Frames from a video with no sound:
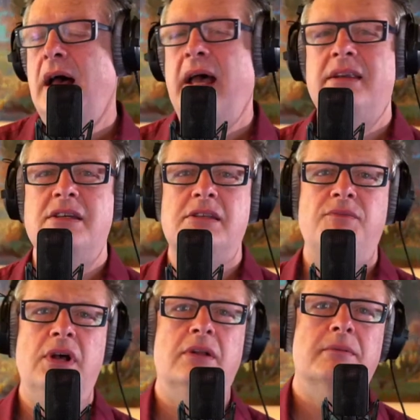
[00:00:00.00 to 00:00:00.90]
I just
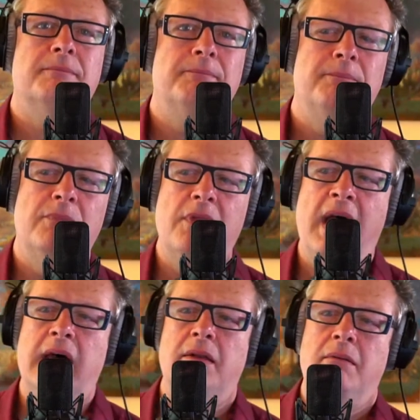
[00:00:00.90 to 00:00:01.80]
felt
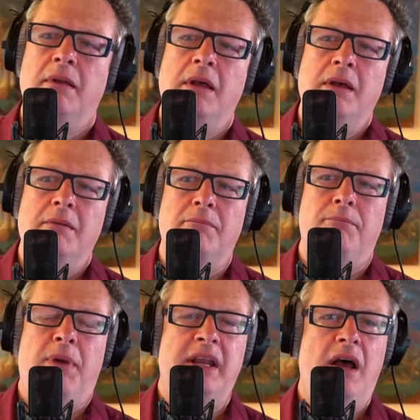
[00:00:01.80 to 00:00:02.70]
that
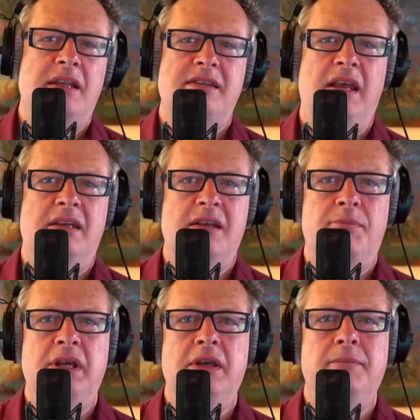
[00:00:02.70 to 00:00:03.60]
by not saying
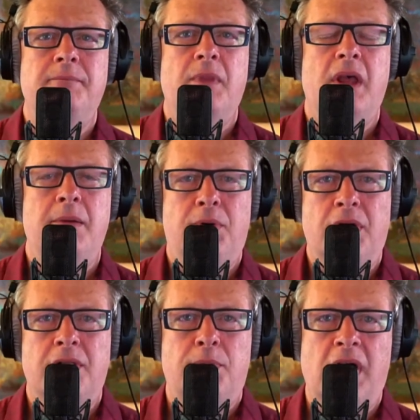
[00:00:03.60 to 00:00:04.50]
something, I'm
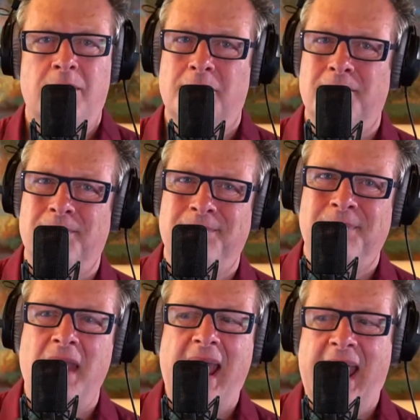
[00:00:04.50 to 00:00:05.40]
part of the problem.
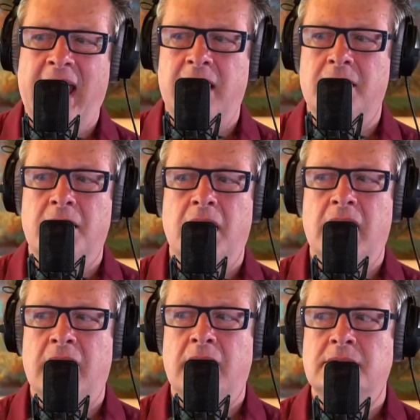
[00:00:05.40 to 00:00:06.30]
And
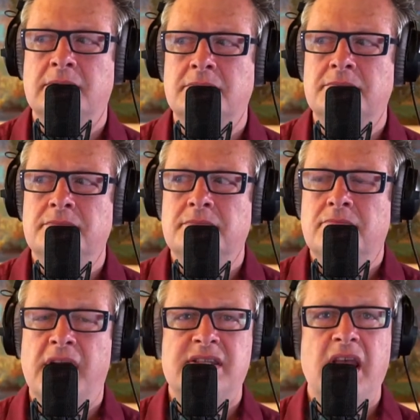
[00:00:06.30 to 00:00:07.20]

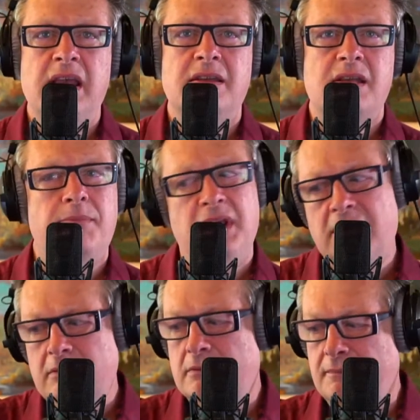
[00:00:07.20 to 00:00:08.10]
by saying
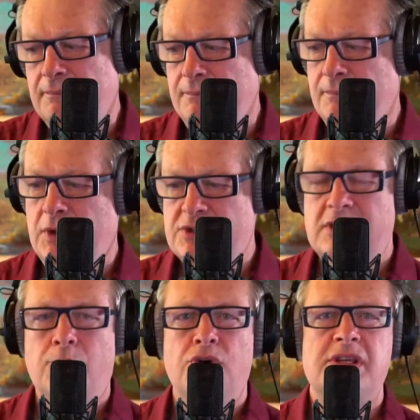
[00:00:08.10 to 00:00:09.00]
something, there's
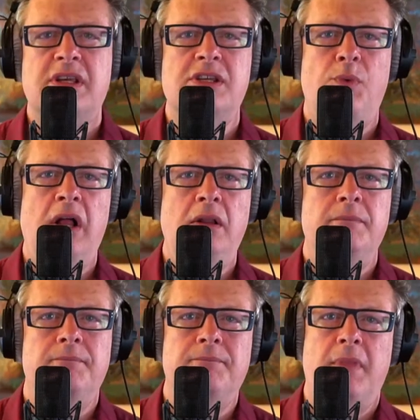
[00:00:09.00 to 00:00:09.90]
some risk as well.
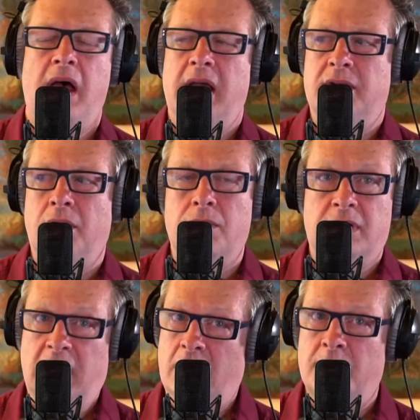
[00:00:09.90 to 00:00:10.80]
I don't
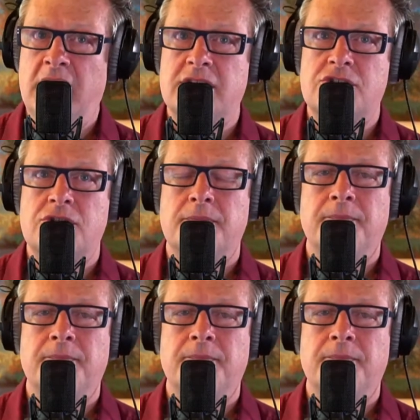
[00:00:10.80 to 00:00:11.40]
care much.